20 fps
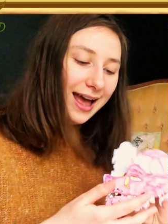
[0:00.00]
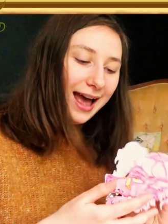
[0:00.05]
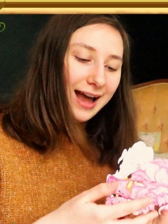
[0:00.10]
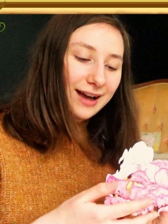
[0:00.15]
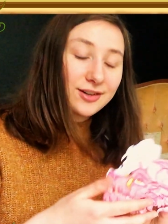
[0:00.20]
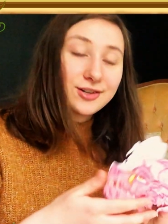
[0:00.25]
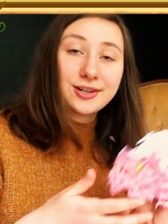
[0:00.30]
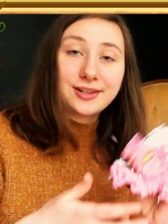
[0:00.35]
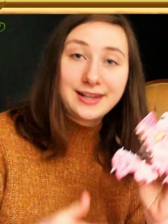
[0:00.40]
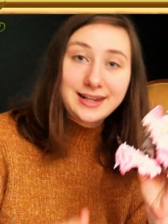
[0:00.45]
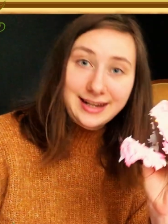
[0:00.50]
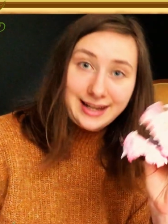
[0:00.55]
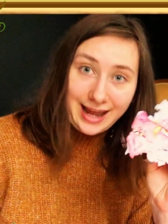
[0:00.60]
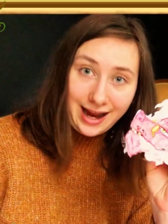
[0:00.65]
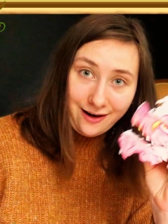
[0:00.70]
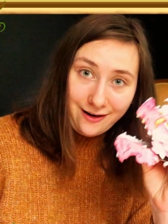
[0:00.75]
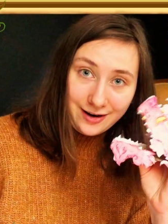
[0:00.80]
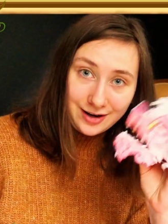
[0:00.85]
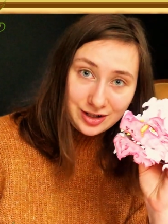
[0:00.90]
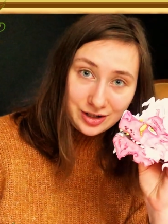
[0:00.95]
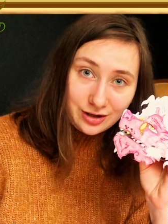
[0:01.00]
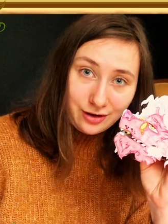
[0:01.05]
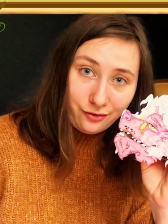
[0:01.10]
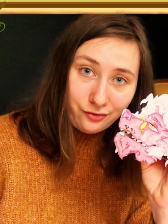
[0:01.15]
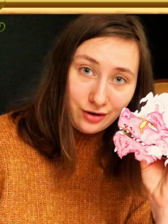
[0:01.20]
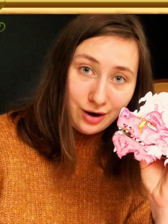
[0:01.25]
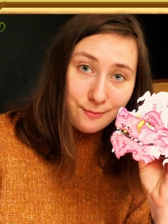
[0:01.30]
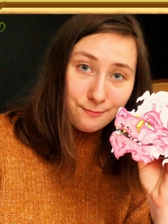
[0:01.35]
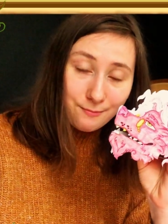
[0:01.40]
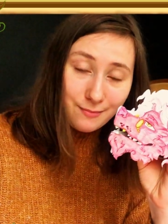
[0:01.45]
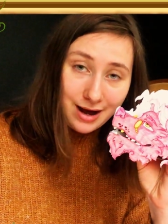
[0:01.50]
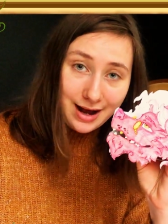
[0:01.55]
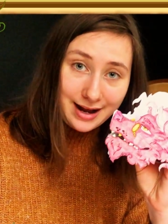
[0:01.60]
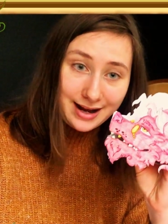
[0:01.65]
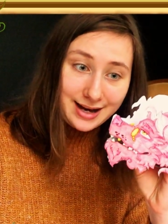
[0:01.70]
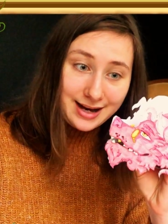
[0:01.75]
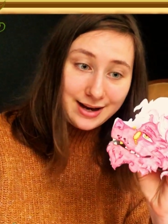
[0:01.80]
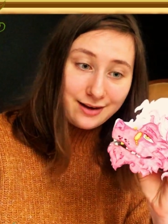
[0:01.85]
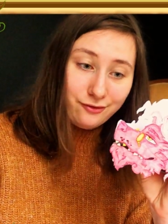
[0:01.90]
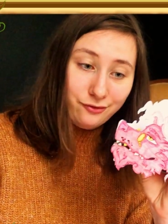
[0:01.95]
actually a character from
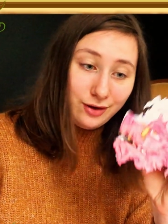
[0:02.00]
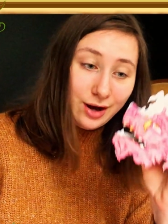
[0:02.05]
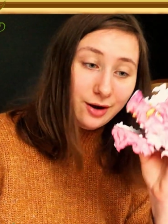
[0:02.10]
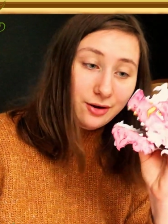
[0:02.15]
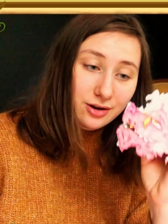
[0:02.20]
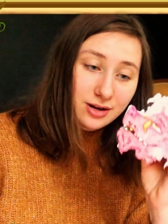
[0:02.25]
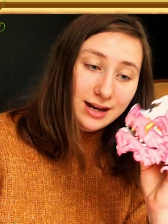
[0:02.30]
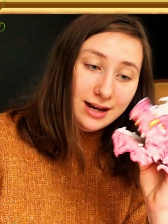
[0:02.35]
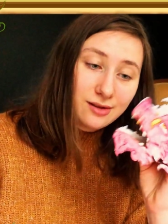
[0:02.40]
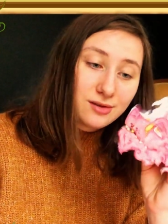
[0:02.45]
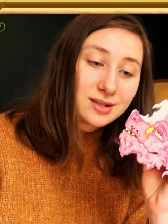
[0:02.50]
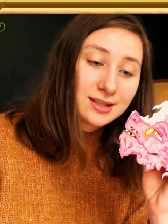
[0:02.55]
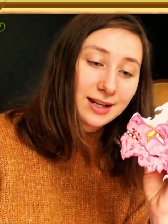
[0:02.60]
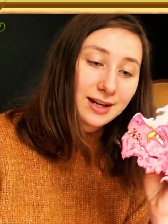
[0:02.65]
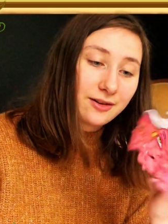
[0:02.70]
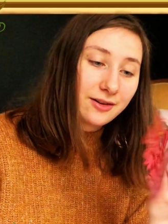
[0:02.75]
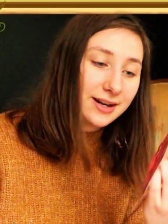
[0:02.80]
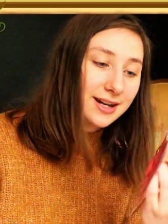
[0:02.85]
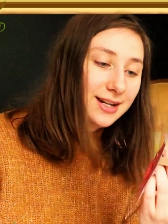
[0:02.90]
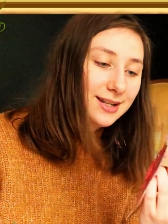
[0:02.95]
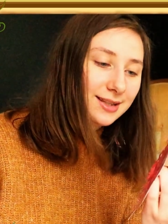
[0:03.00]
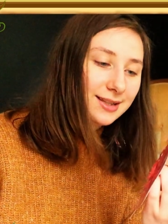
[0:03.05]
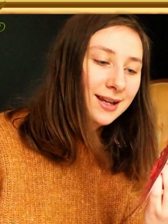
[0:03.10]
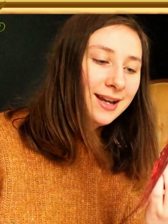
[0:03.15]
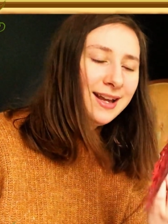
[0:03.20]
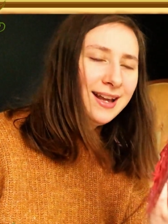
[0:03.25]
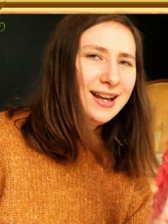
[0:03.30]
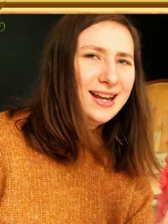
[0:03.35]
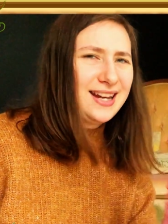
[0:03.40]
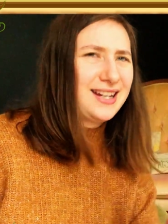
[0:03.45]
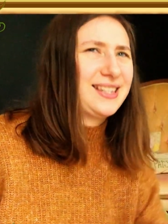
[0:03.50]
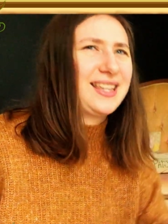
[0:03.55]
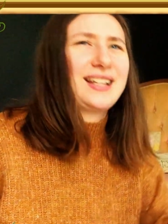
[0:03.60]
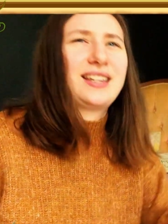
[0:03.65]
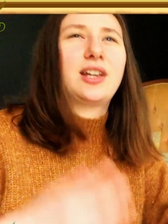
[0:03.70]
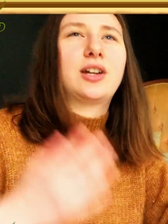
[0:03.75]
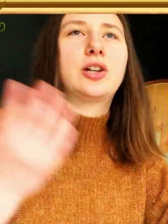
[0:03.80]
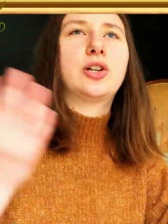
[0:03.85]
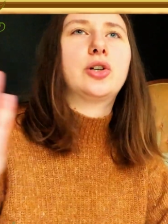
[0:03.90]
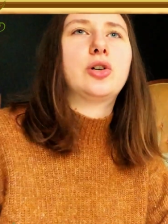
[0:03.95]
my Farendale series. He's like
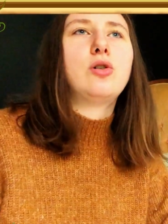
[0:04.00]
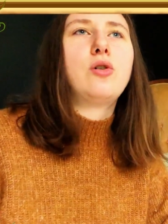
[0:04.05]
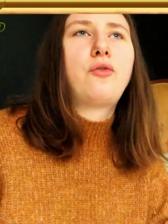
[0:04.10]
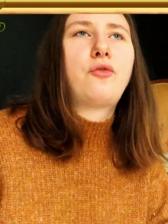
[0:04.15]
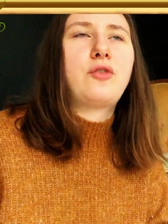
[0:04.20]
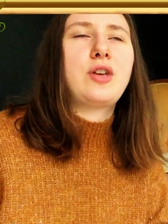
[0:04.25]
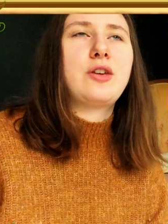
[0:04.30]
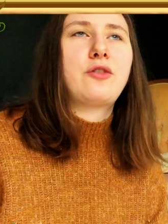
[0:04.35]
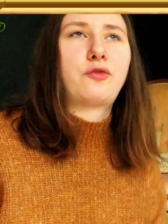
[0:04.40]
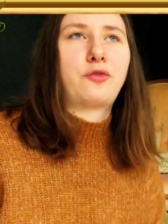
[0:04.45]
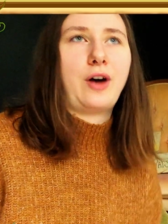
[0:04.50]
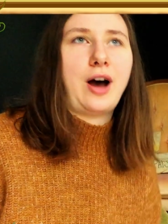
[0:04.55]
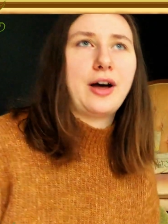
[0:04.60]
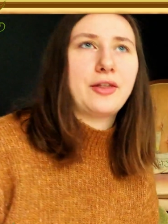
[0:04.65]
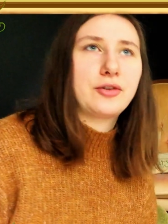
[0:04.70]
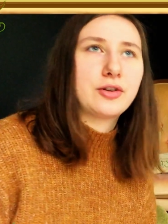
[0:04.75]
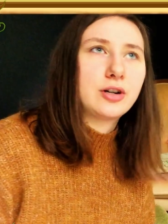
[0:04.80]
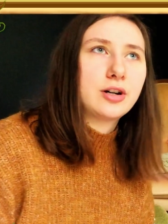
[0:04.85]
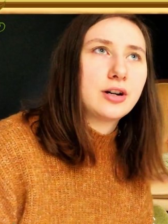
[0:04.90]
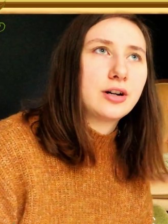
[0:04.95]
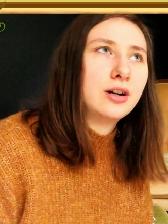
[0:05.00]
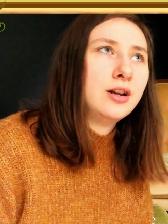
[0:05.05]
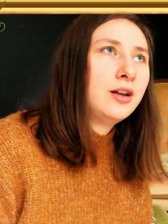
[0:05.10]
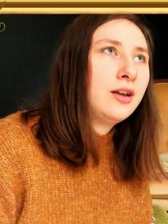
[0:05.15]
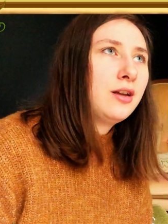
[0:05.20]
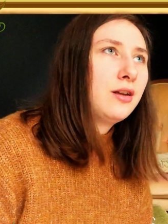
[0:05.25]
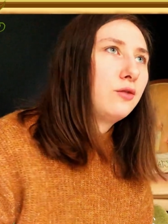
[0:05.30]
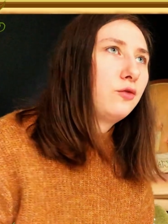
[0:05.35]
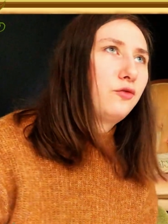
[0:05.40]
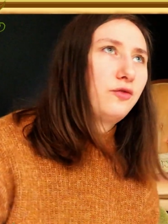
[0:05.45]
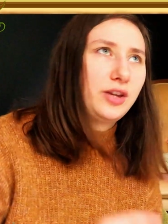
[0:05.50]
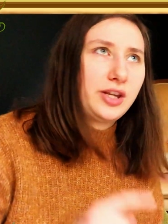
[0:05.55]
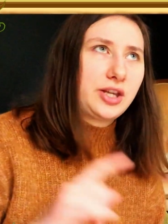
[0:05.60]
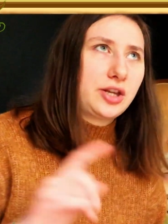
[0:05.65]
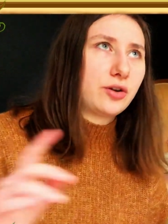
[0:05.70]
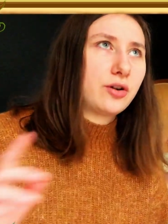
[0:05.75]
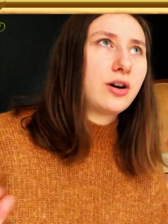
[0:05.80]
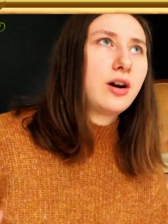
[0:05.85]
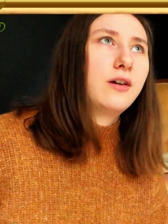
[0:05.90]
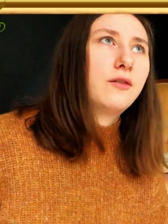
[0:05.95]
the goofy father
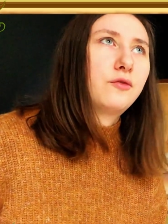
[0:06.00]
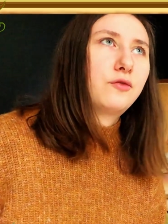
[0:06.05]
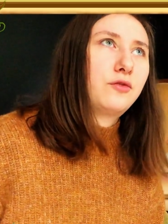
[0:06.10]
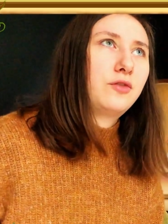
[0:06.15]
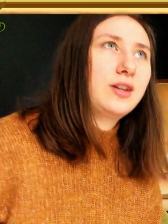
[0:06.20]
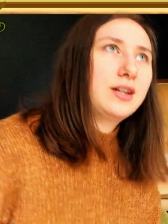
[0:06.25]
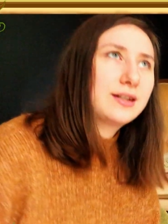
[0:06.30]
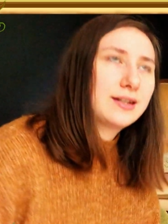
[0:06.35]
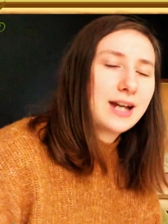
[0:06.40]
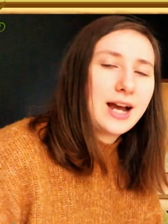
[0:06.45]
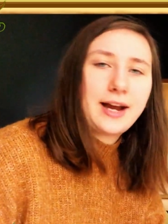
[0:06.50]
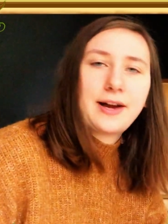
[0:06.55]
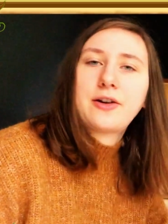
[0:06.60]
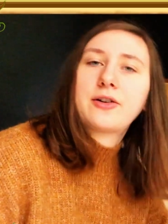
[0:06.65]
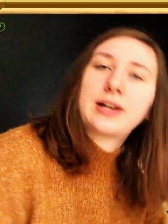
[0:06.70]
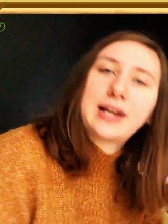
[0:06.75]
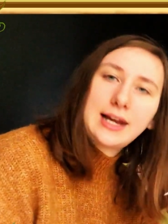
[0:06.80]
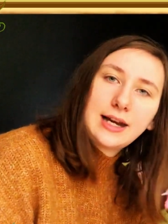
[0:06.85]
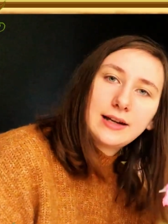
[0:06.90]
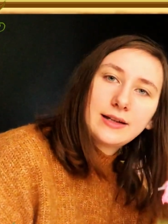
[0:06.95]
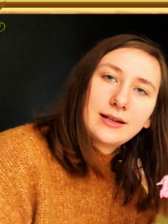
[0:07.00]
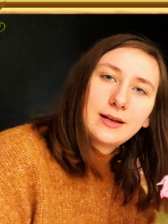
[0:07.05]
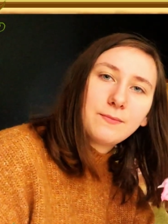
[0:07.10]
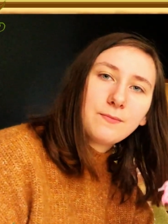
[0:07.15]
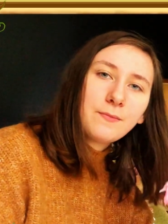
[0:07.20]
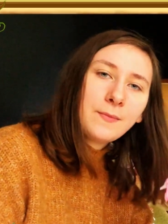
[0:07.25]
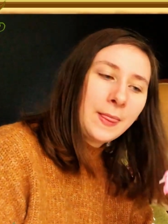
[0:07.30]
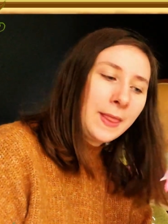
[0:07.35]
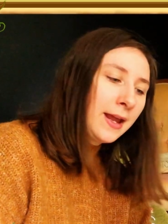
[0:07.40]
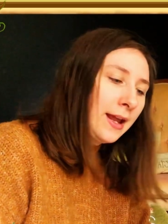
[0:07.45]
figure of the entire kingdom.